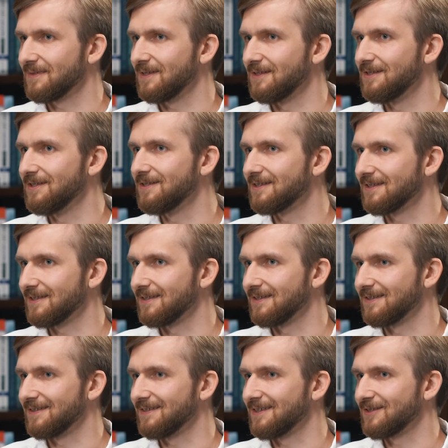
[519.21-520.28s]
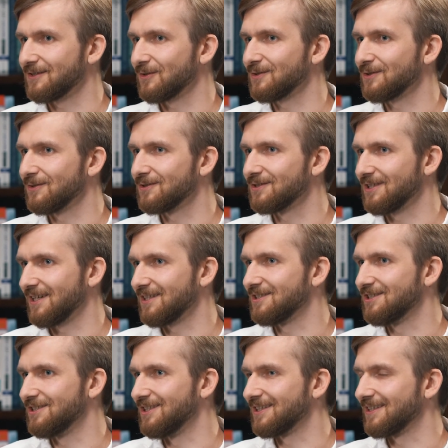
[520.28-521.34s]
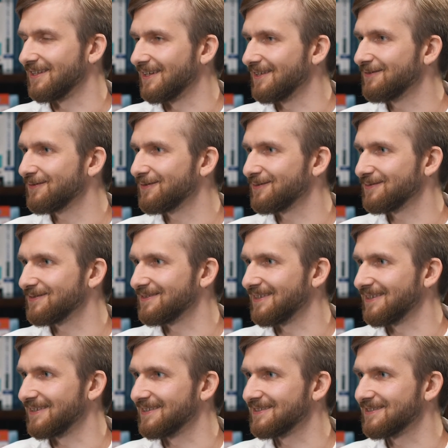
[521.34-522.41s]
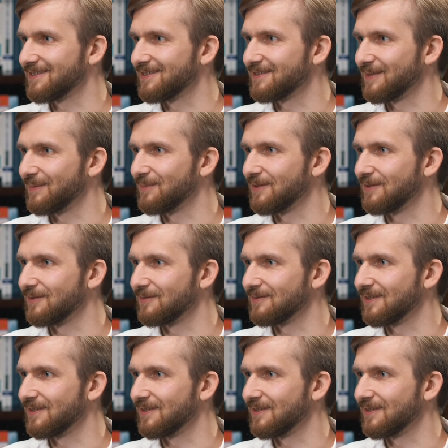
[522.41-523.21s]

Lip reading: lead a technology hygienic life? I guess this is something